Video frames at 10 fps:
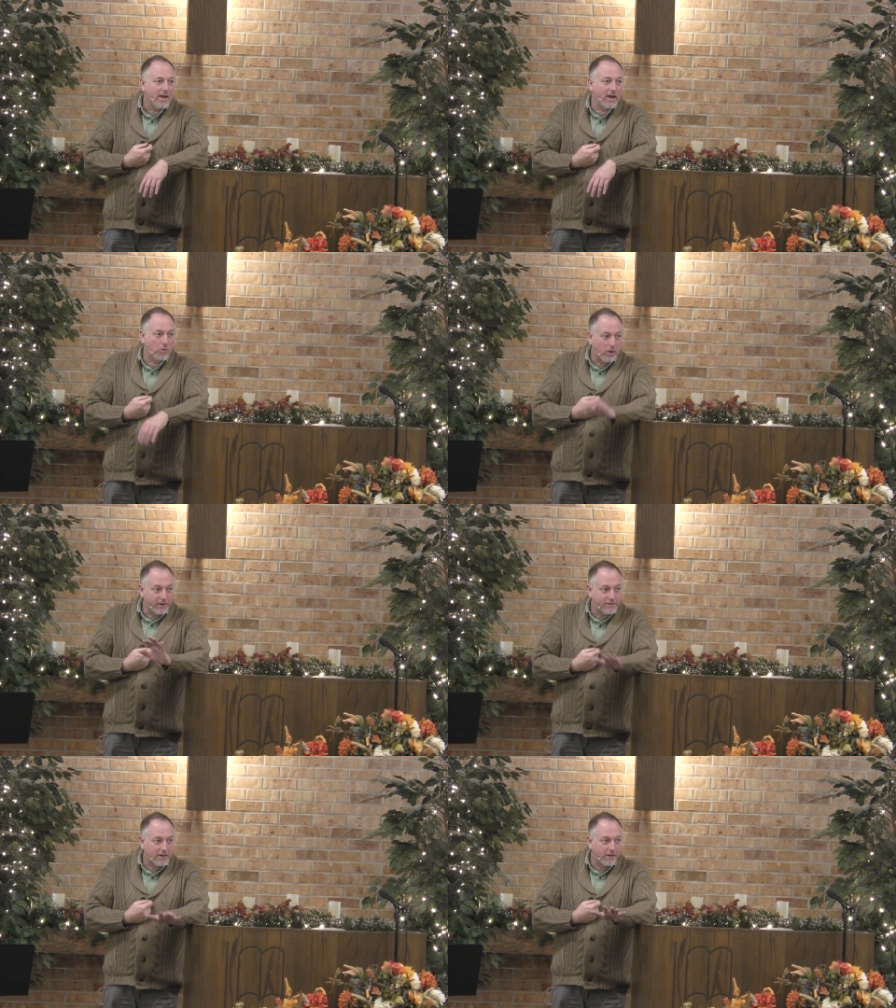And I
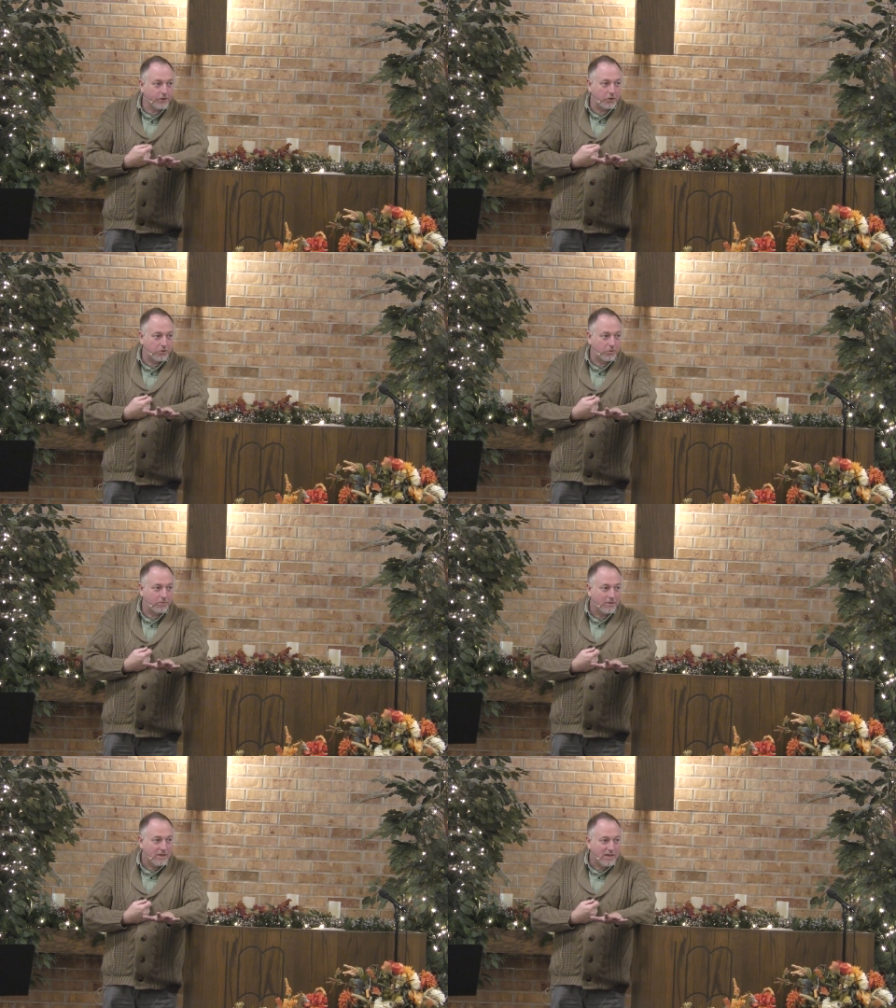want to tell you,
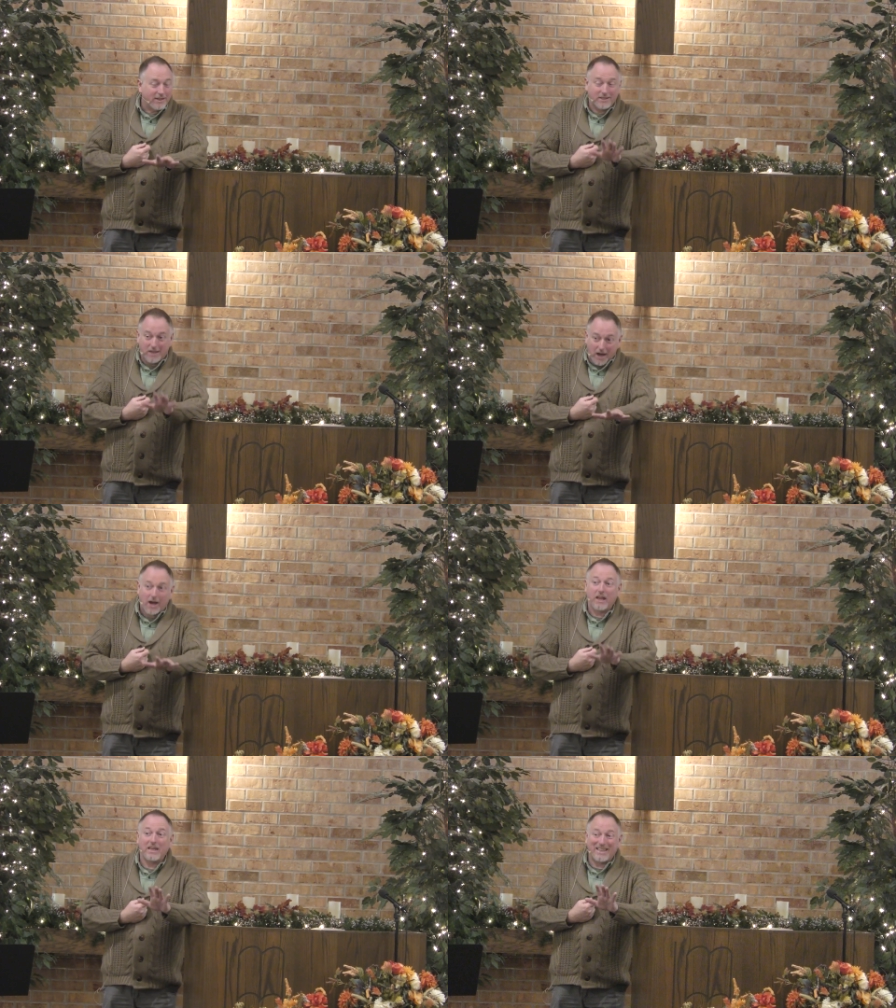
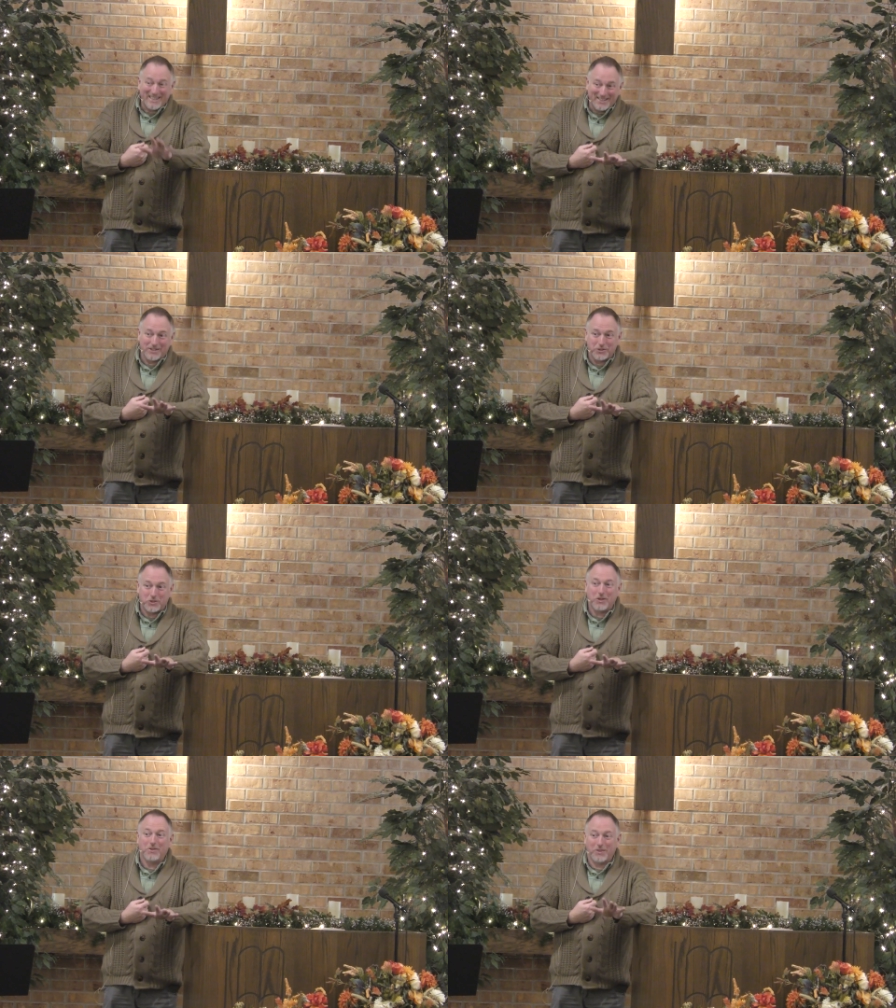God
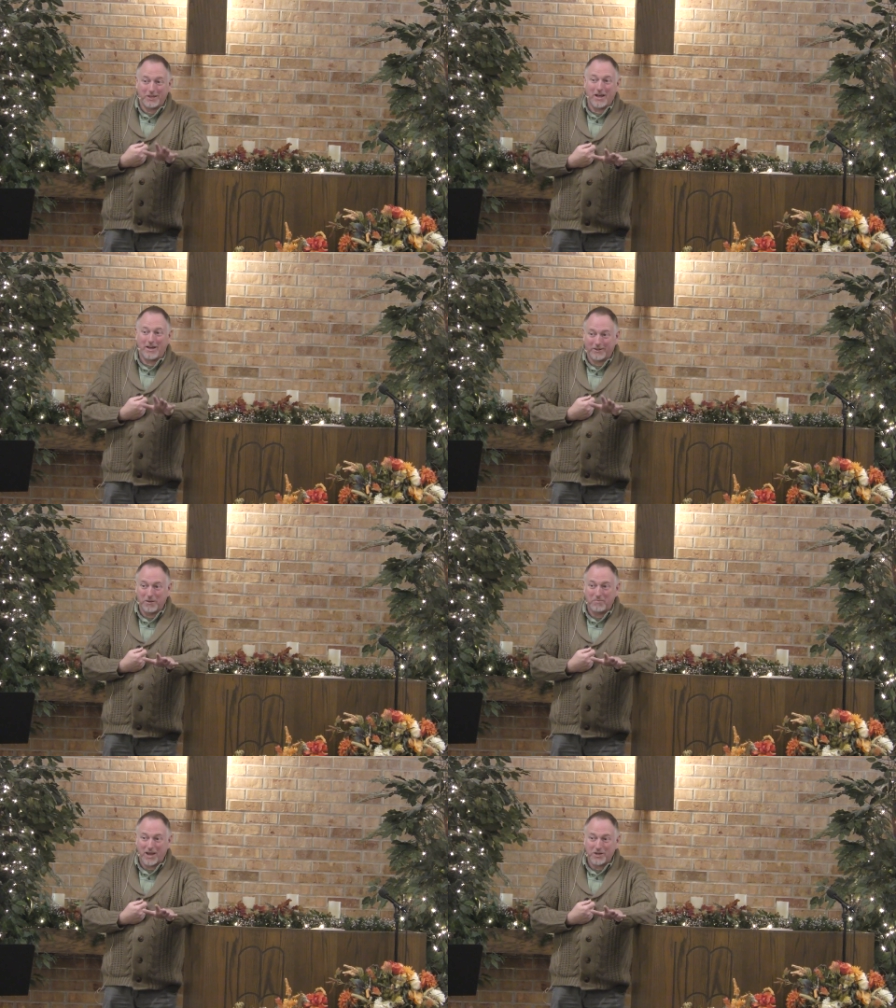is the God of
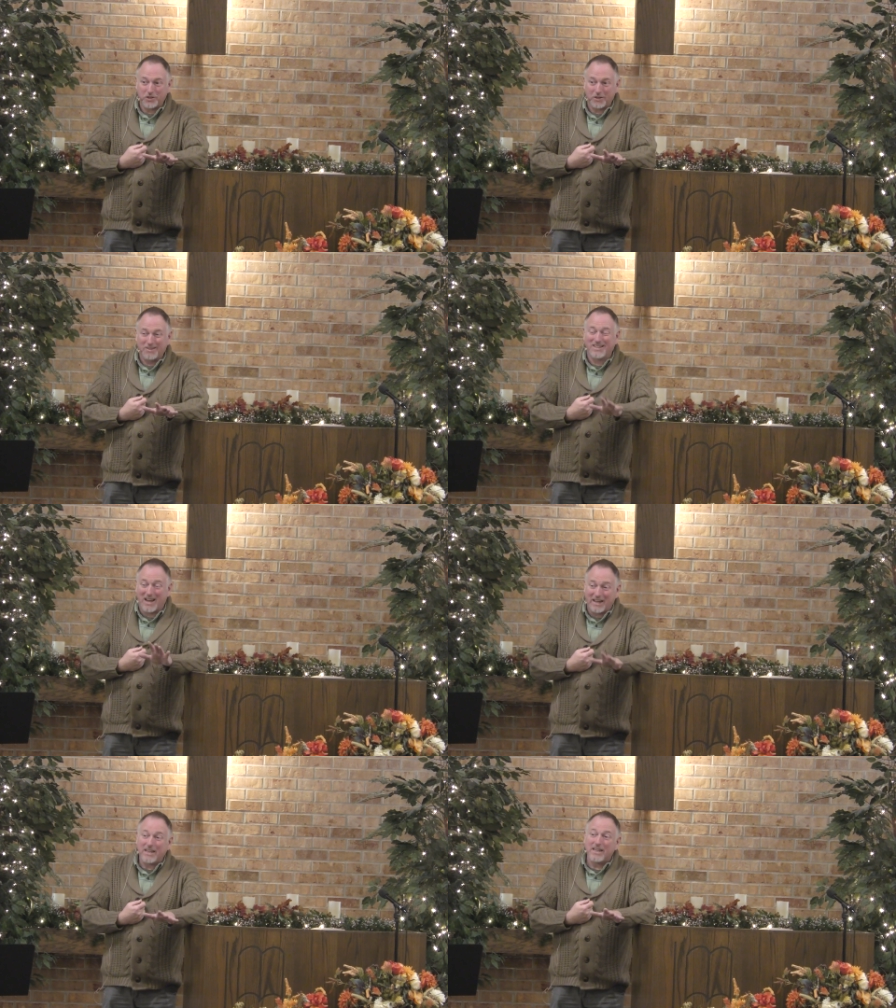compassion.
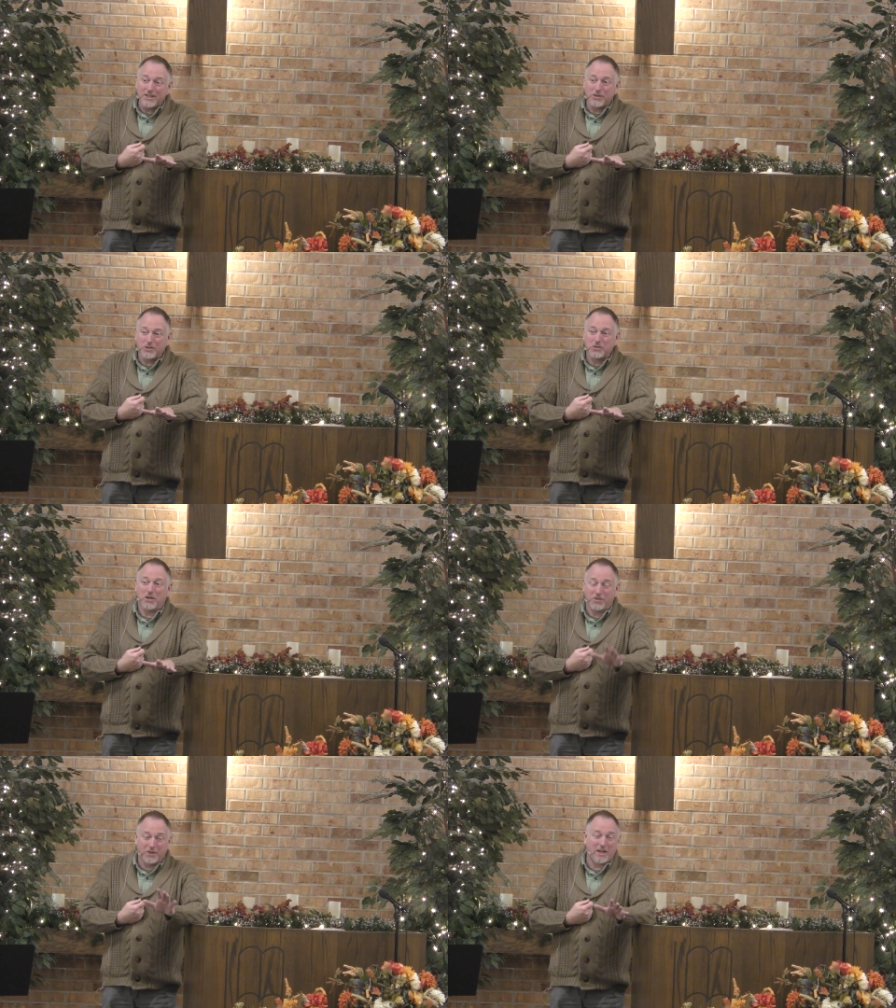God is
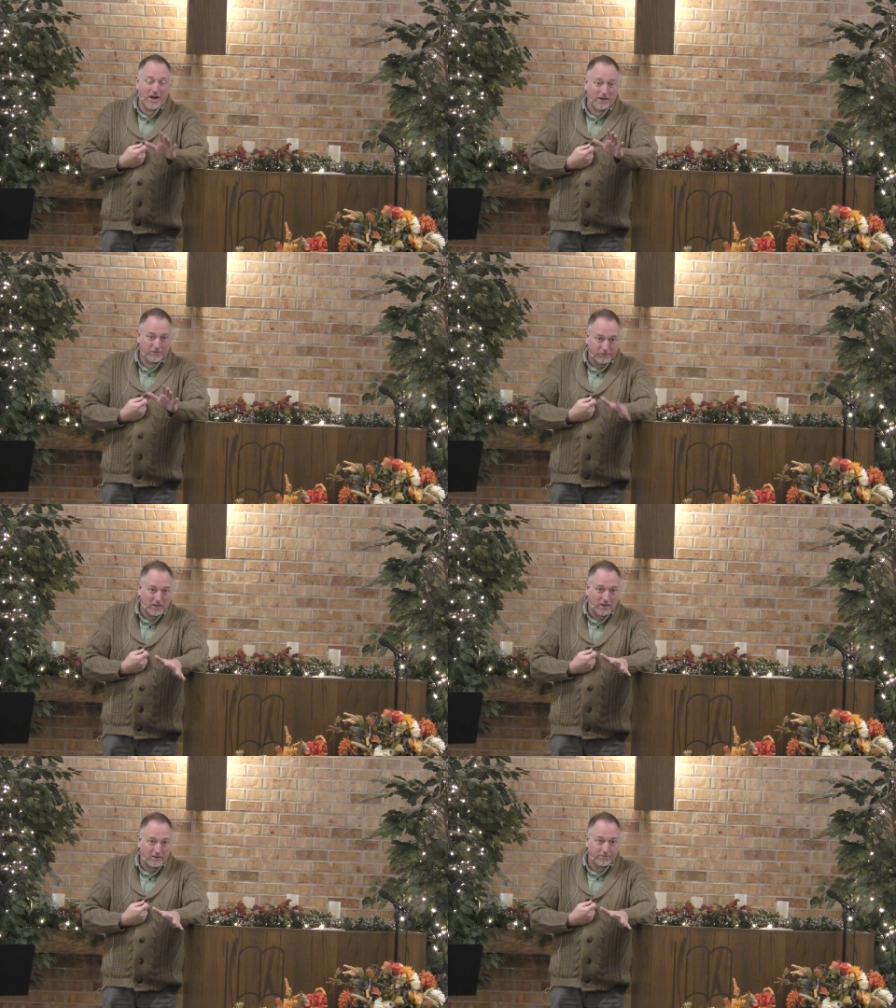the God of
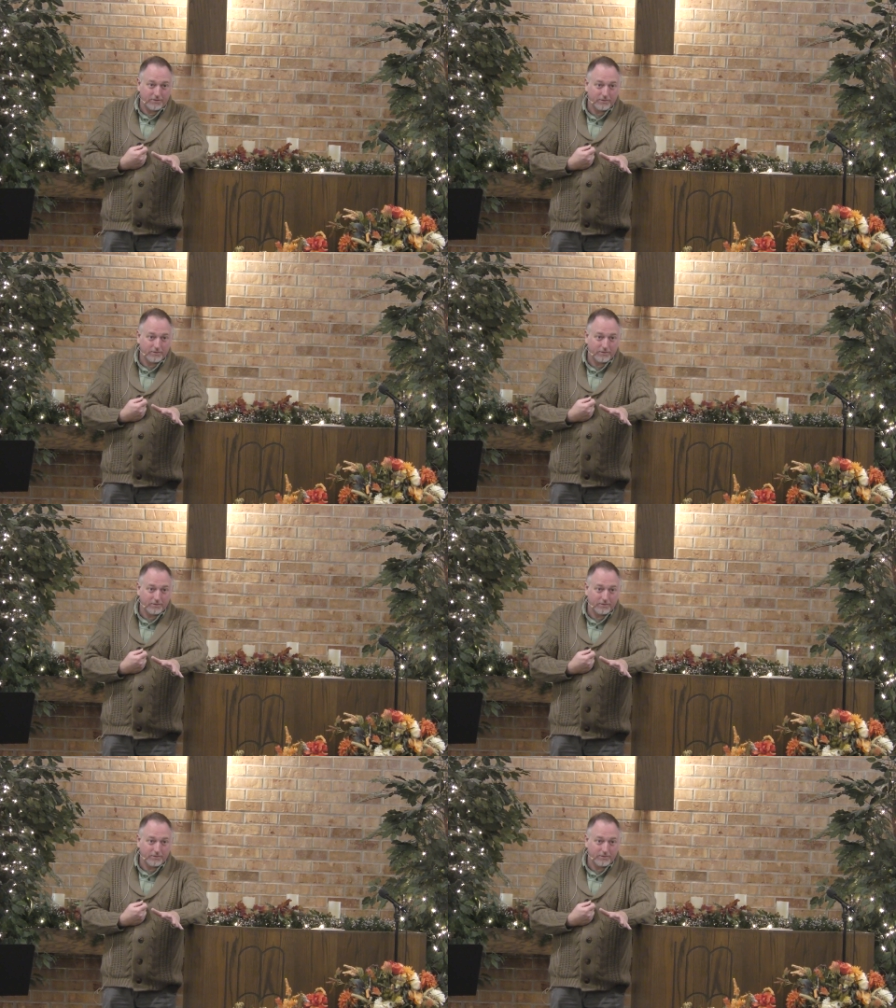love.